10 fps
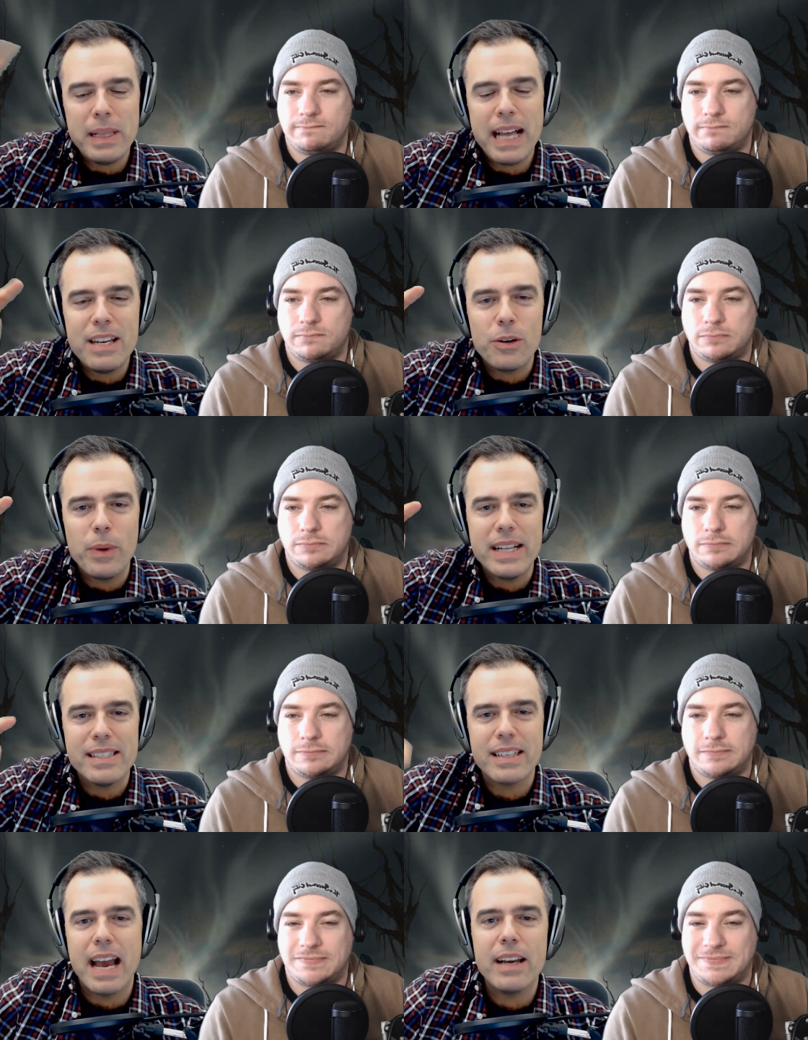Speaker 1: plan your
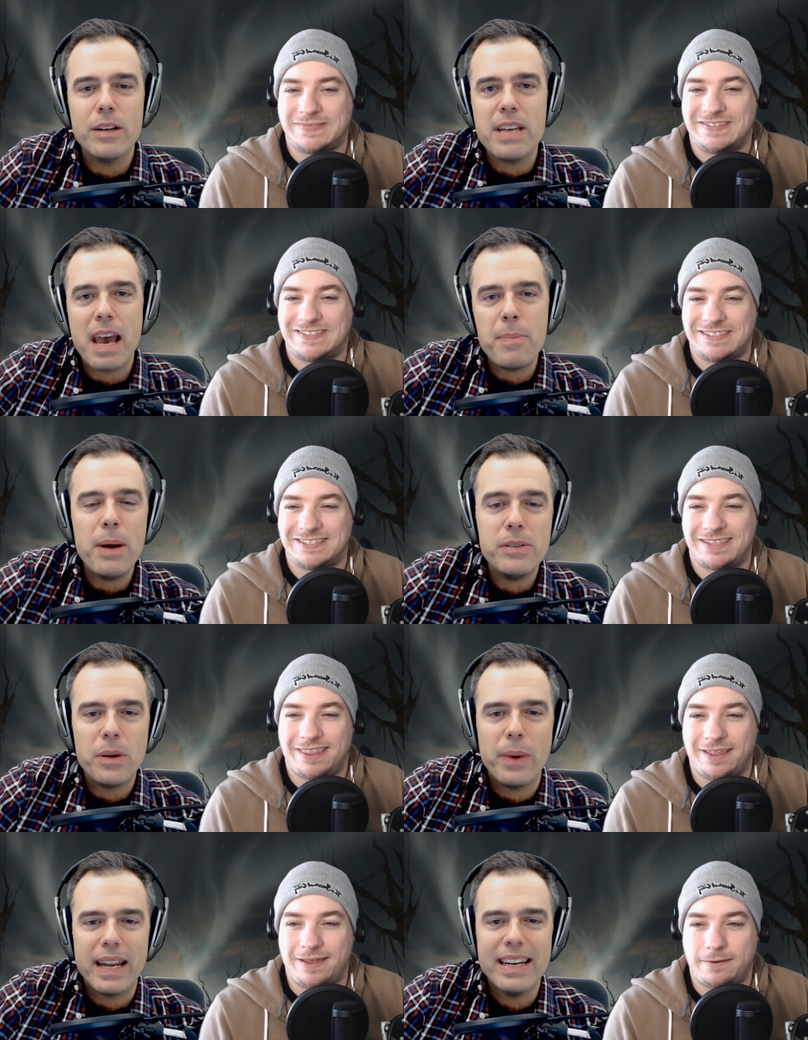wins. Like I could tap out
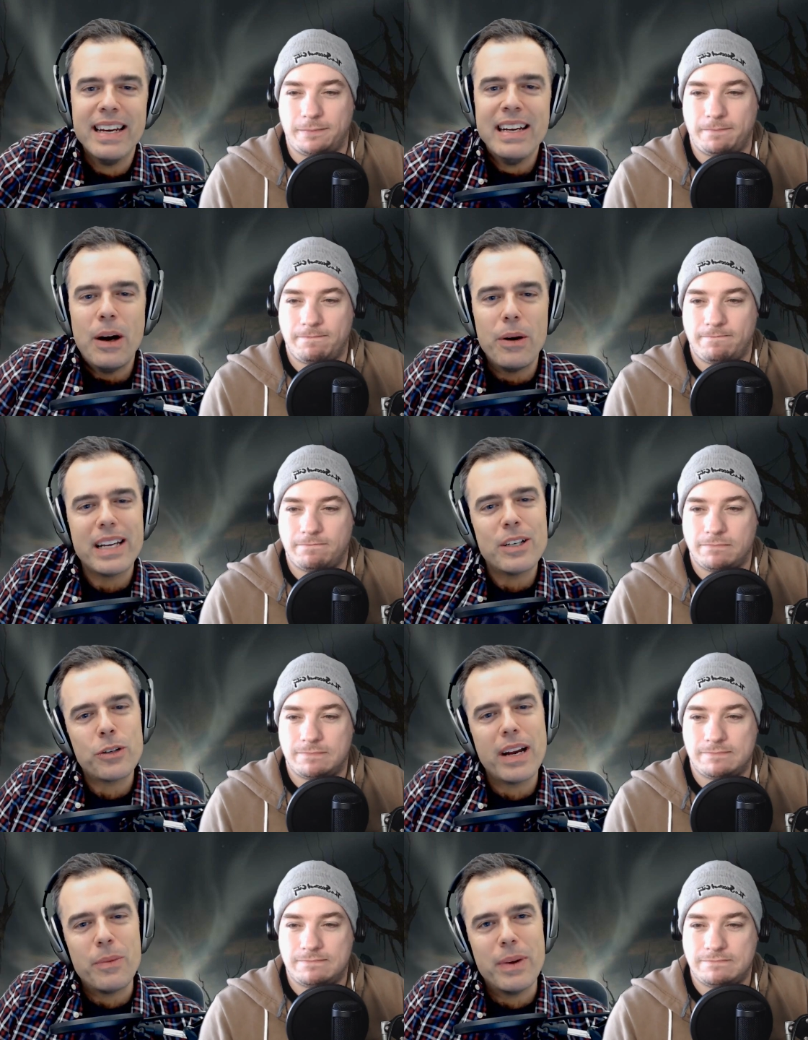to win, or I could
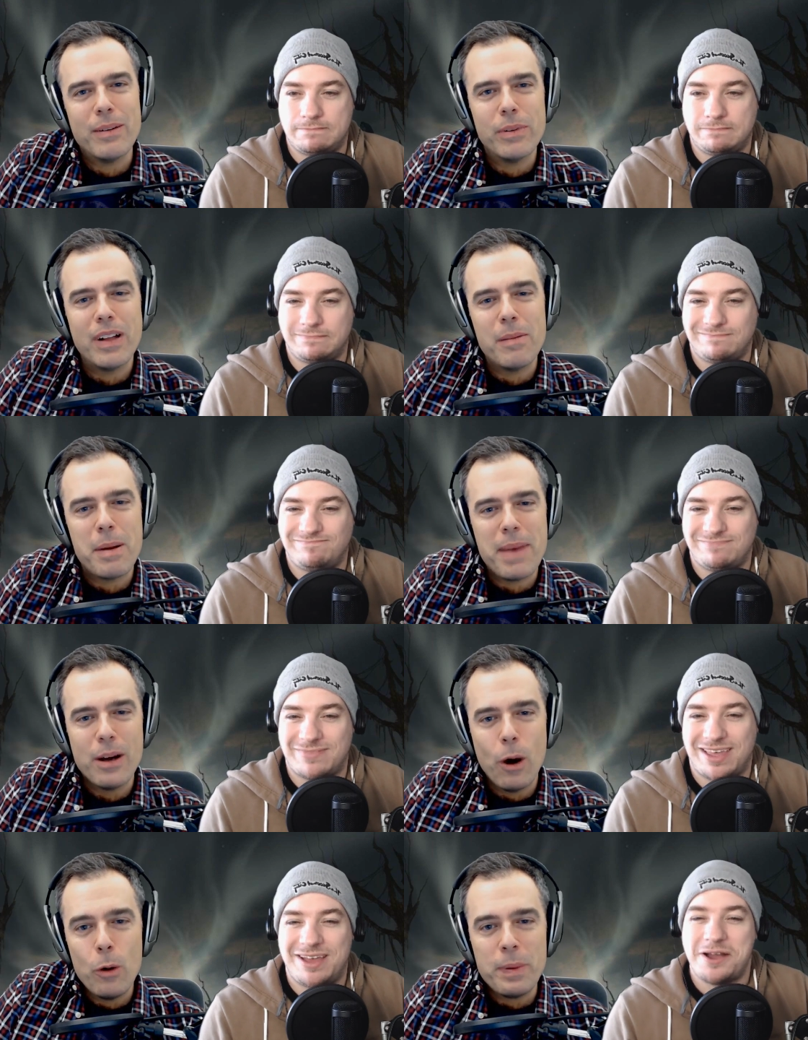try to win with all my
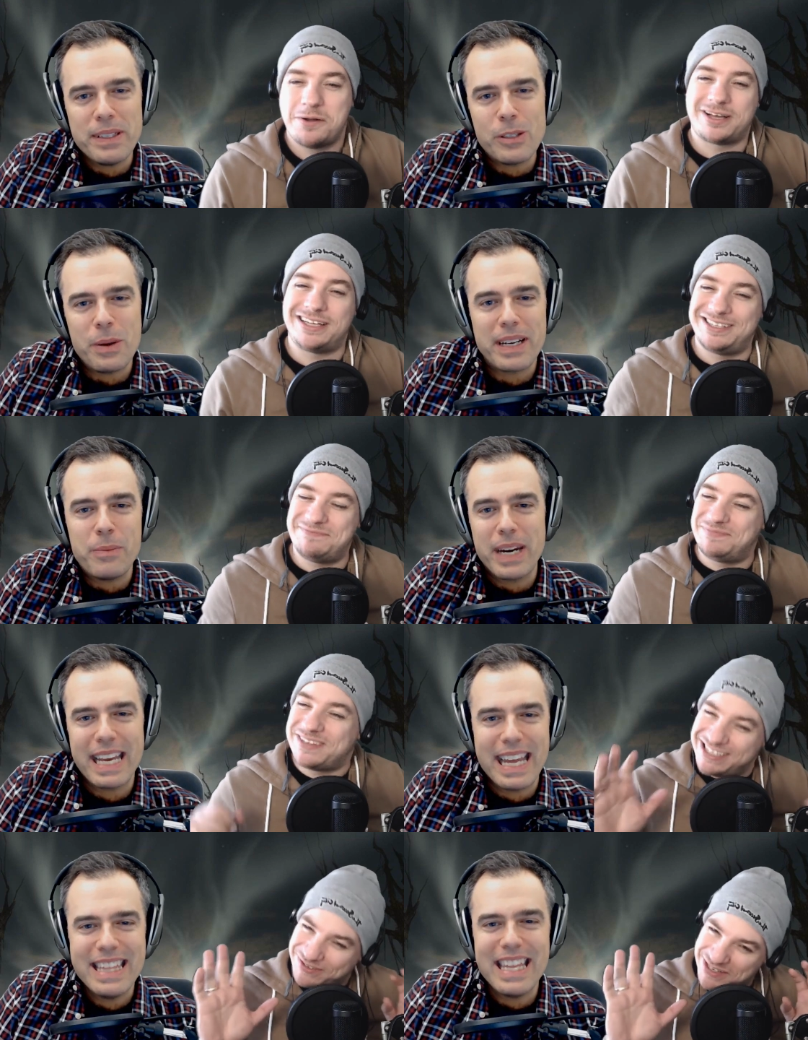mana open. So like when I
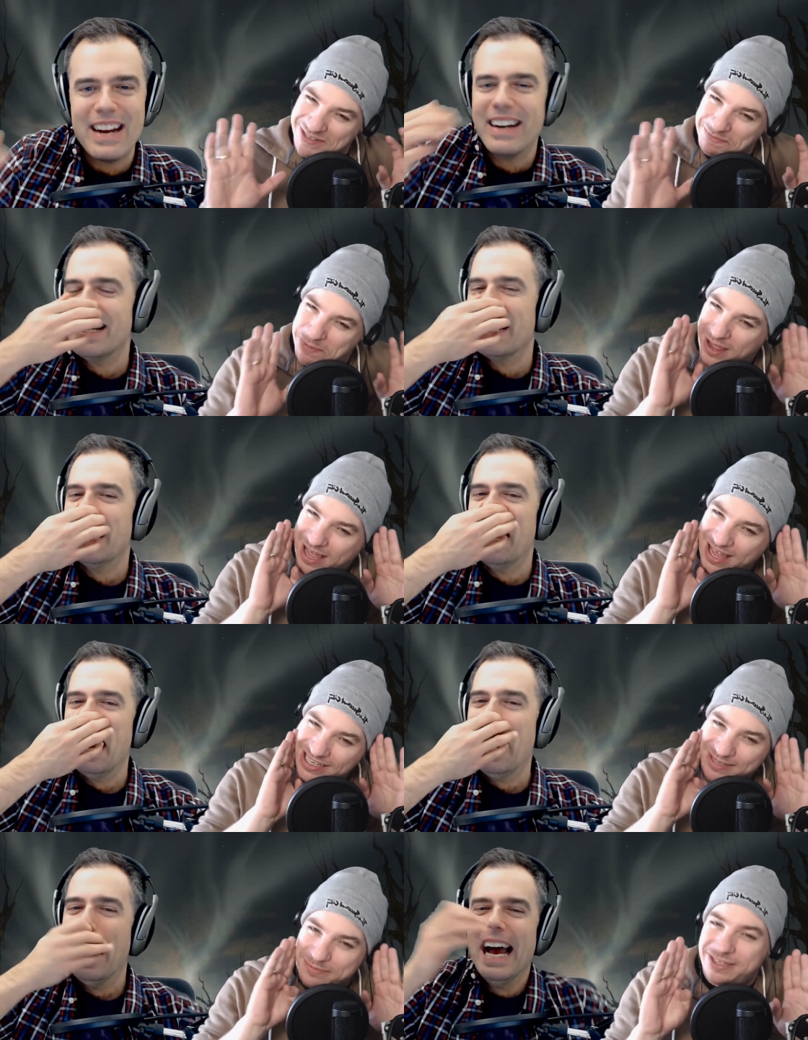get in there,
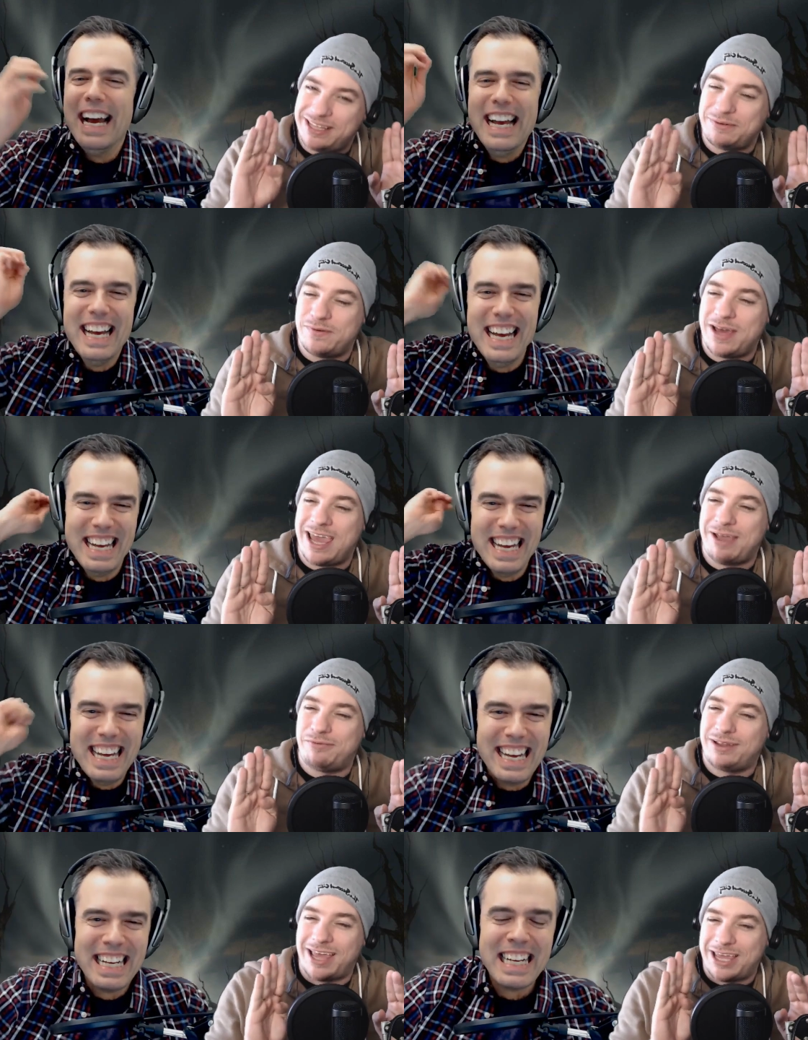
Speaker 2: possibly the way
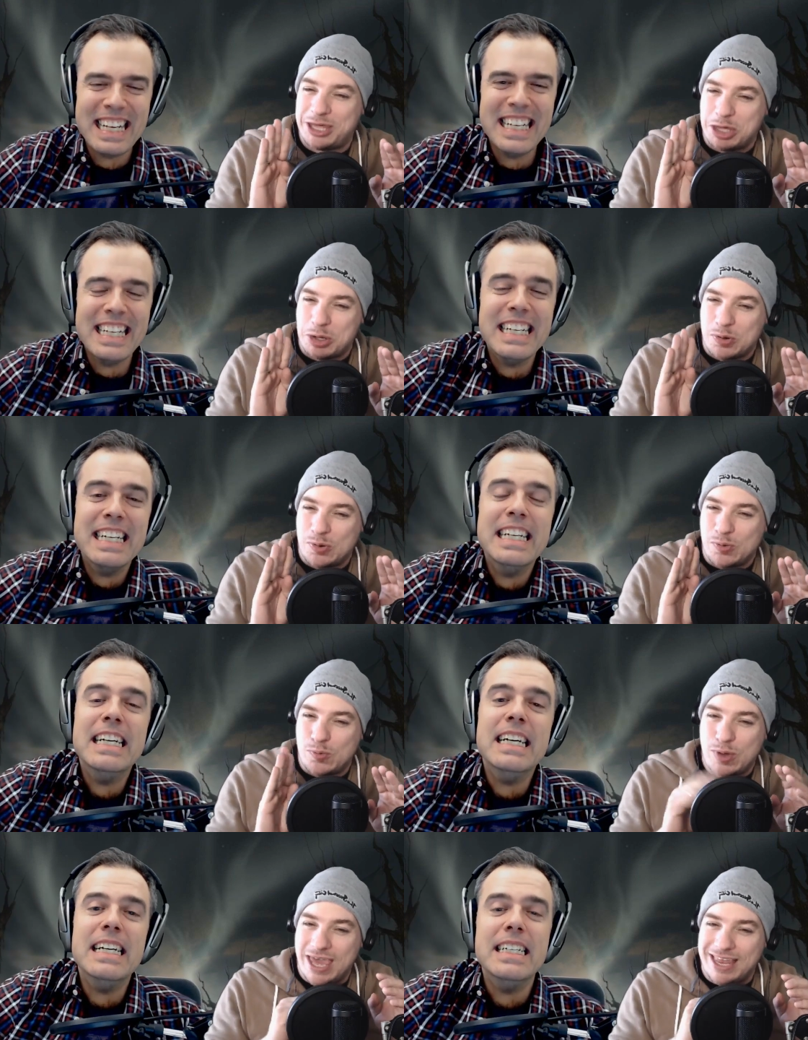where like you
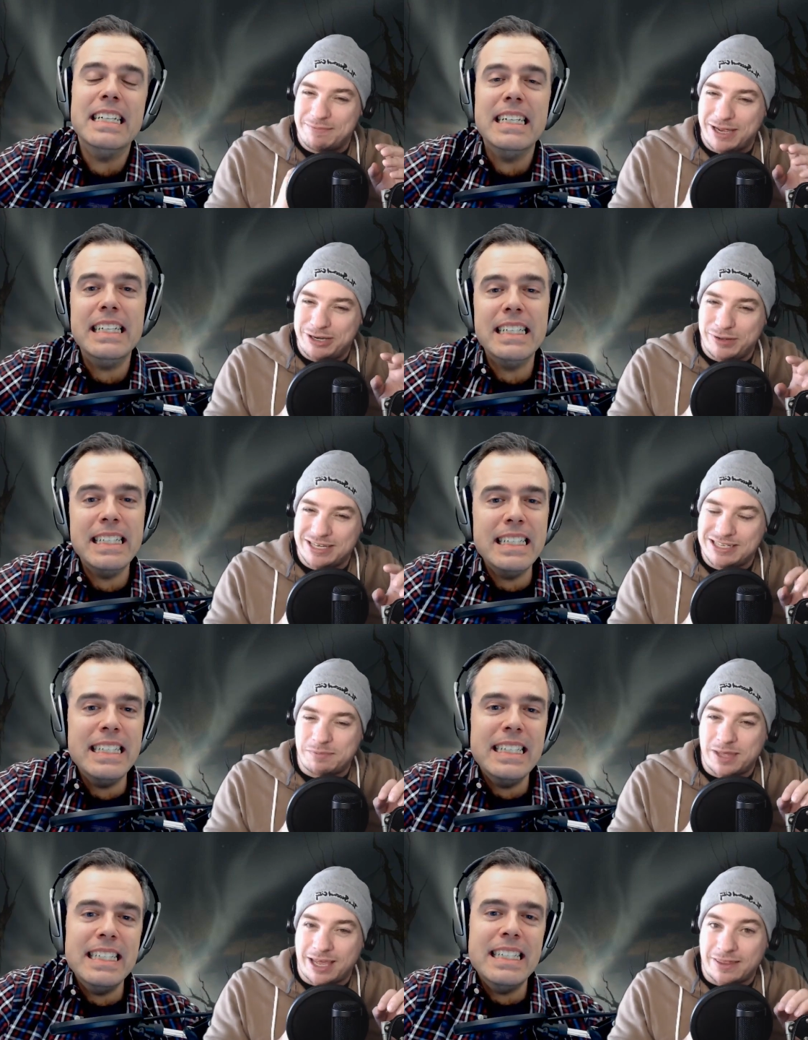win by doing
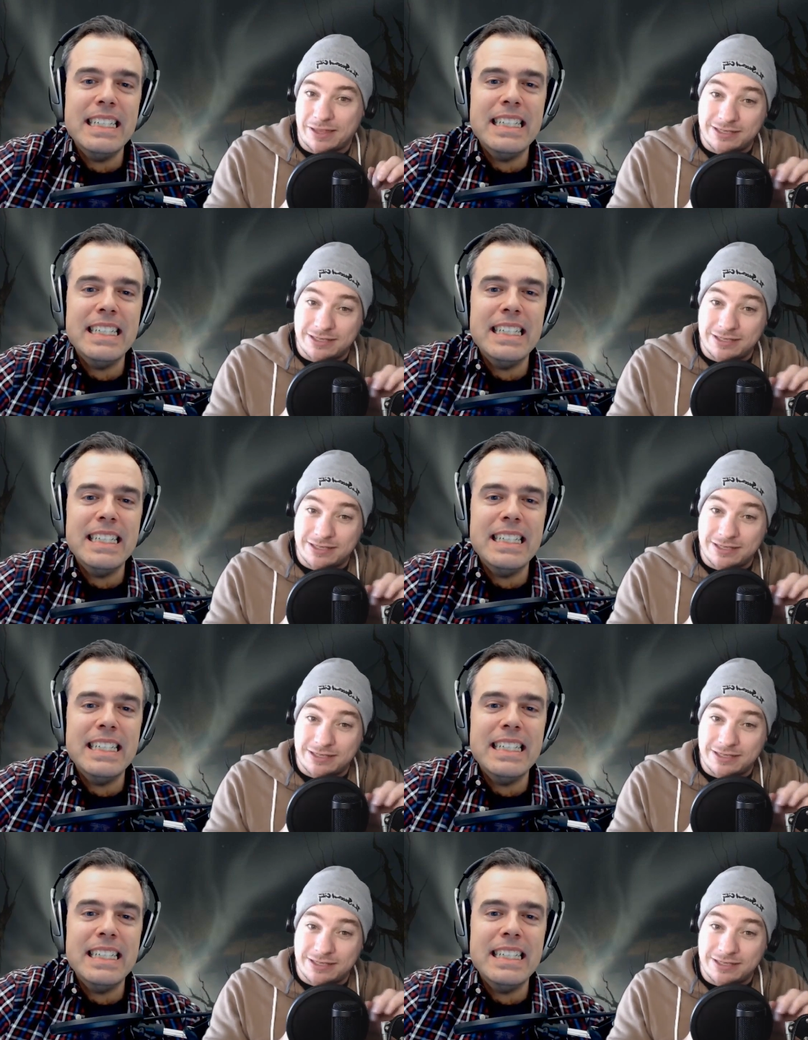something, and then